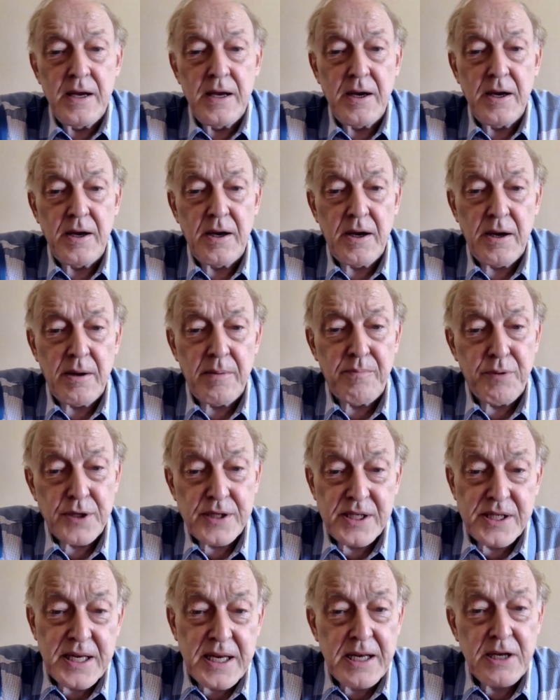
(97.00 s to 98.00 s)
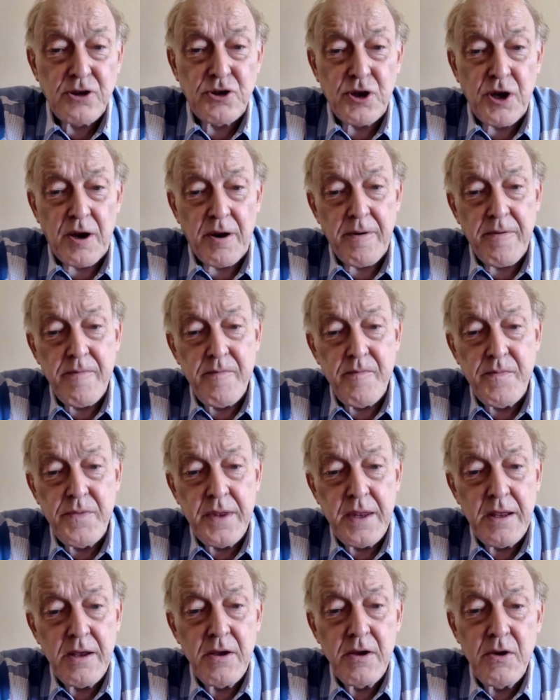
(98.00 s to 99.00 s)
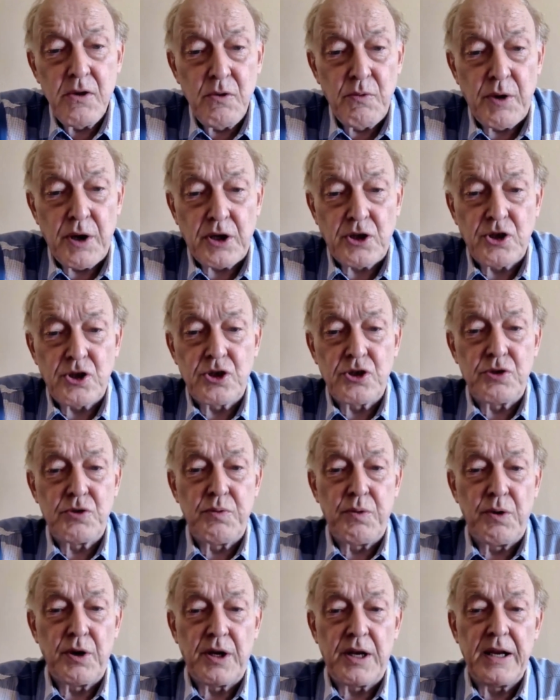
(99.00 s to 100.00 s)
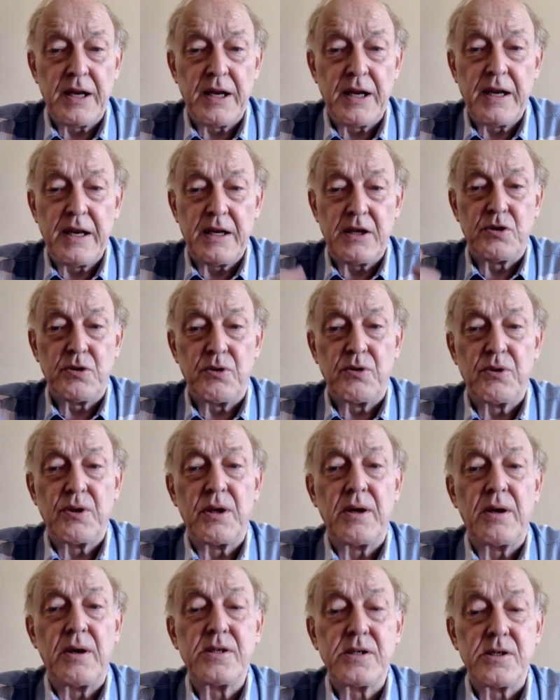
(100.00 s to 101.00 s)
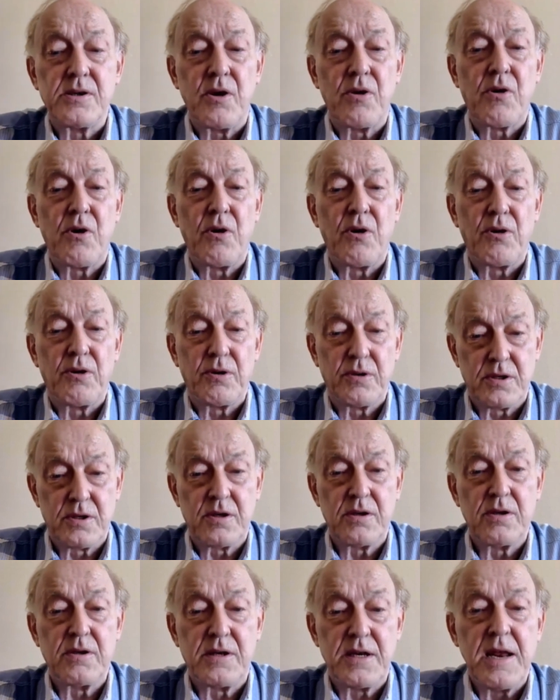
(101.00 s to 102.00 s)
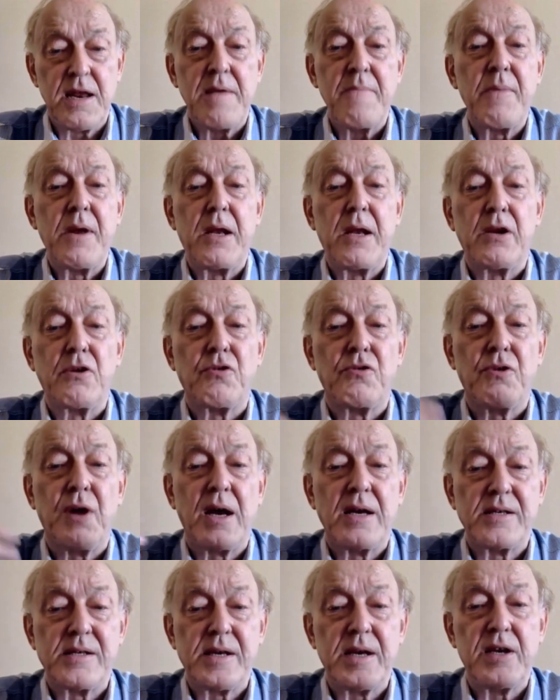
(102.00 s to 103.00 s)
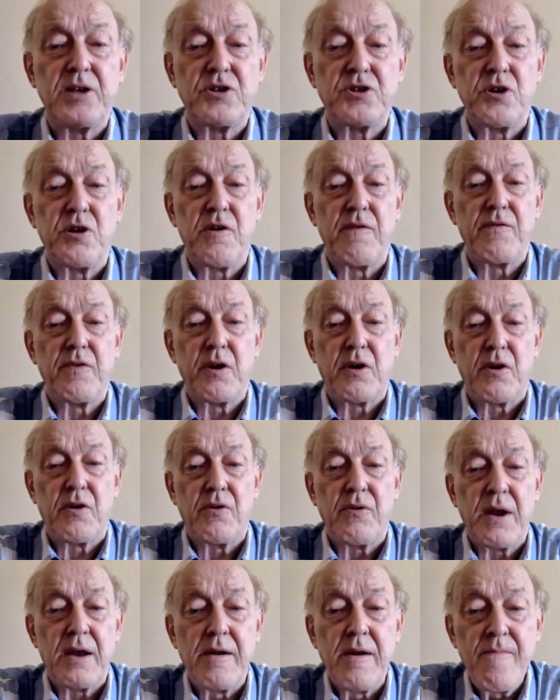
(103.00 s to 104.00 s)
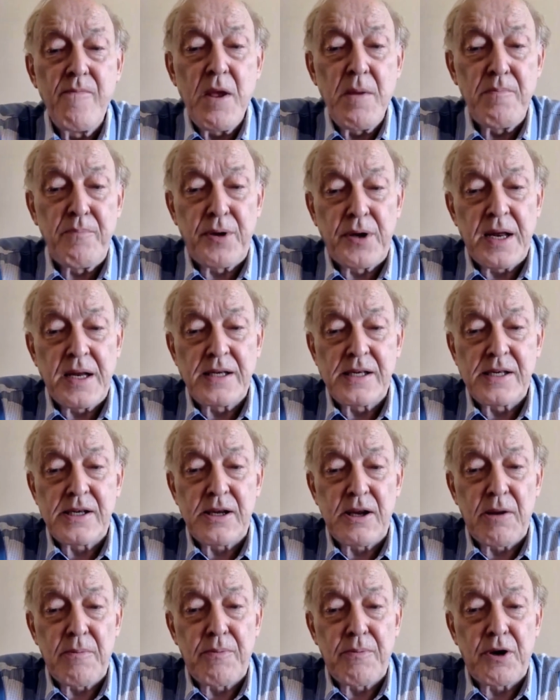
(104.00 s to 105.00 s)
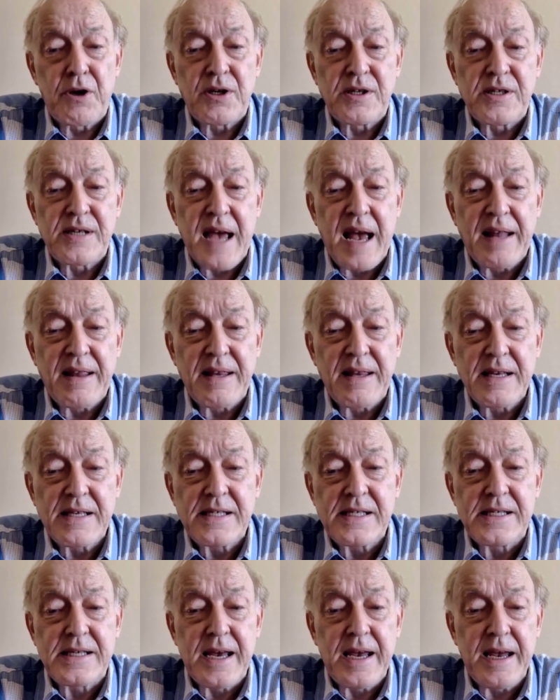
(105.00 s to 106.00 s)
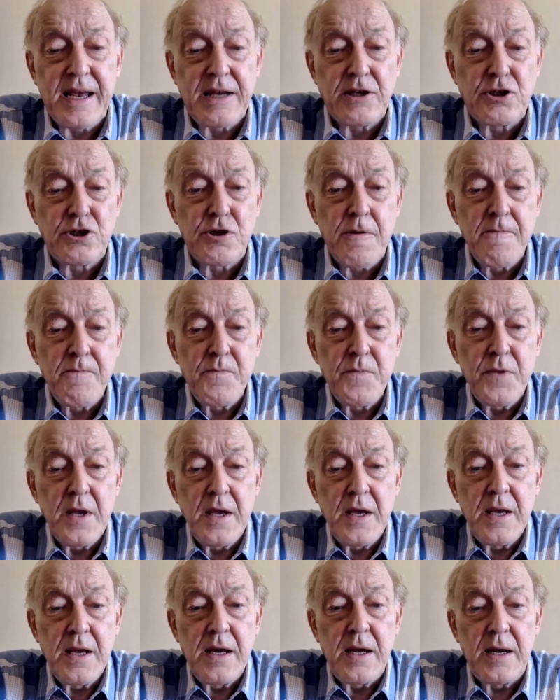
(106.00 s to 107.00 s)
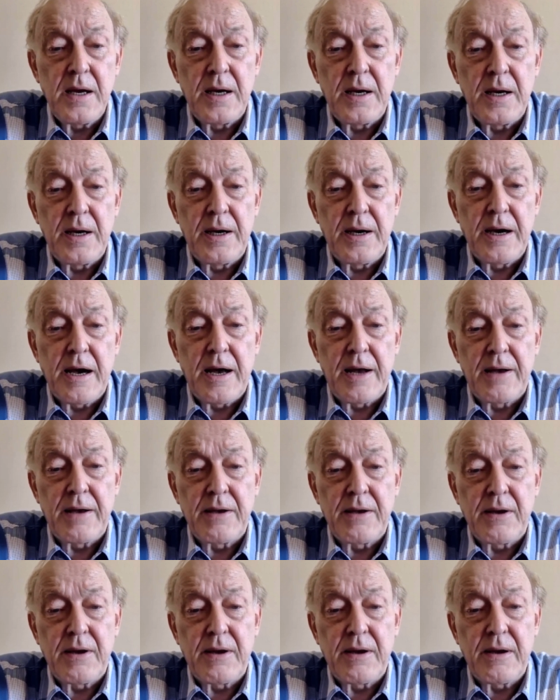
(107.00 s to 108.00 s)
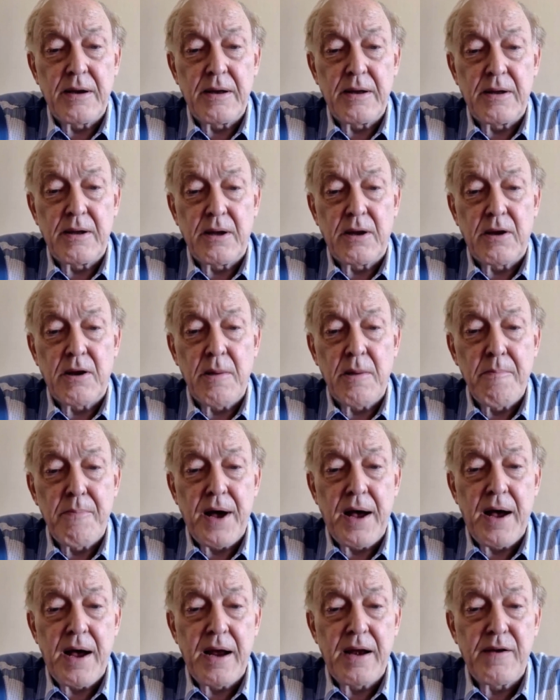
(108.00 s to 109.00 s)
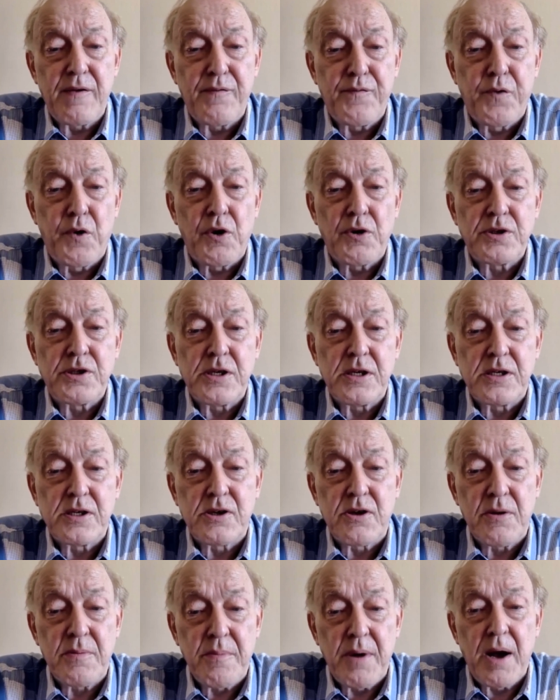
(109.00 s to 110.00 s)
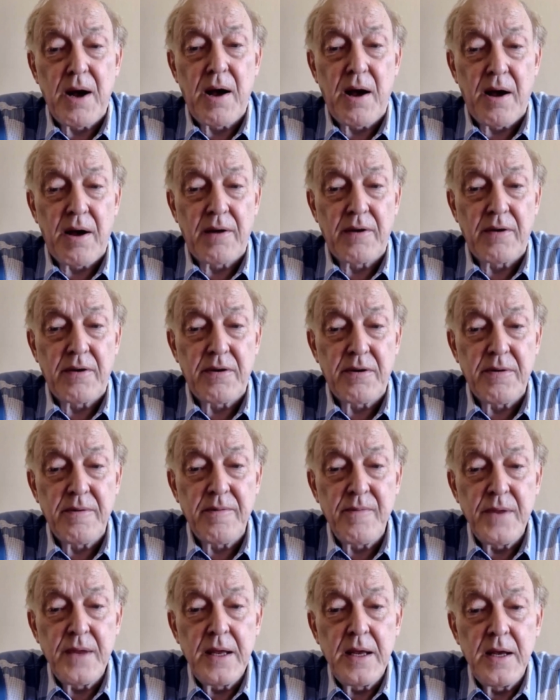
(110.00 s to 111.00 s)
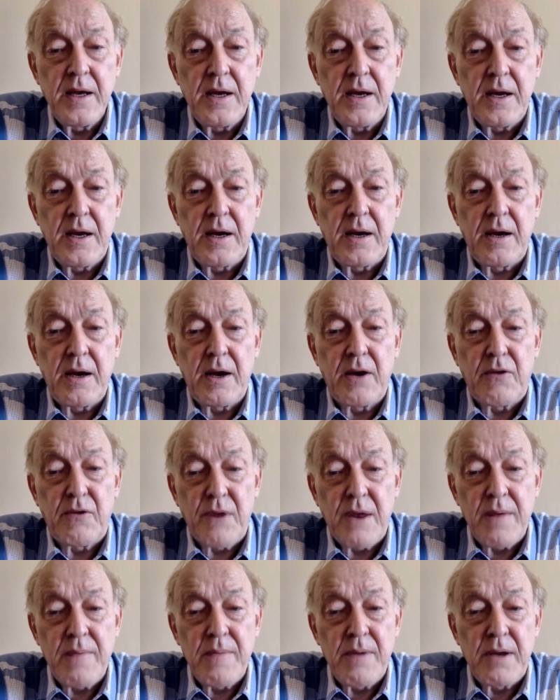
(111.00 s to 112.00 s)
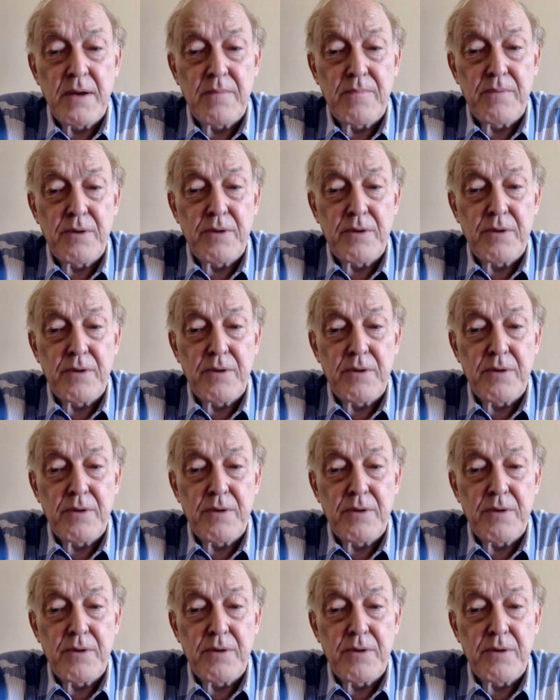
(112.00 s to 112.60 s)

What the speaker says: a procedure which would lead to the so-called demilitarization of the Korean Peninsula. Because at this stage, under the Combined Forces Command agreement between